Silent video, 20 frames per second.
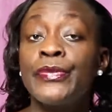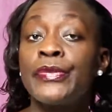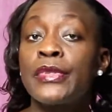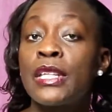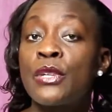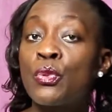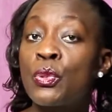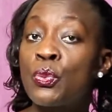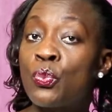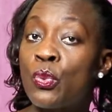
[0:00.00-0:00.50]

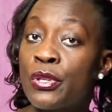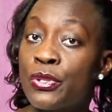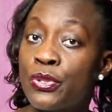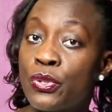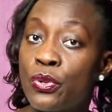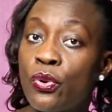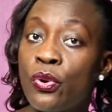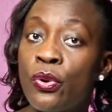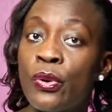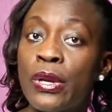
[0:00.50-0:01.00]
Then we'd want
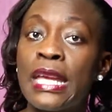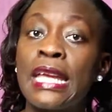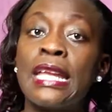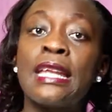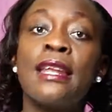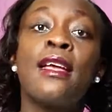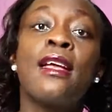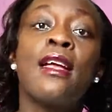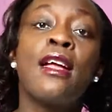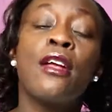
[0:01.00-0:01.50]
to go
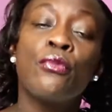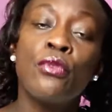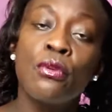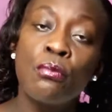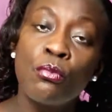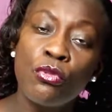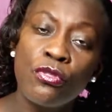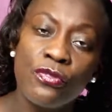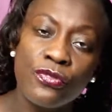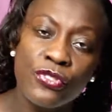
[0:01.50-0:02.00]
in,
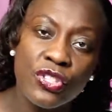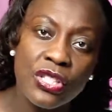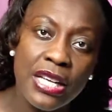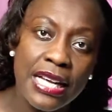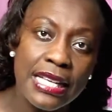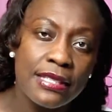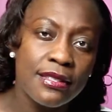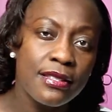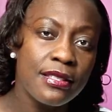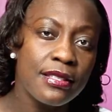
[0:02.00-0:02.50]
remove
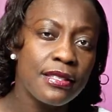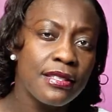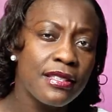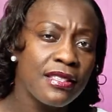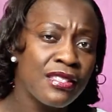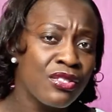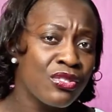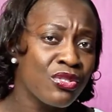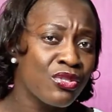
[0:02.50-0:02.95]
just the cyst,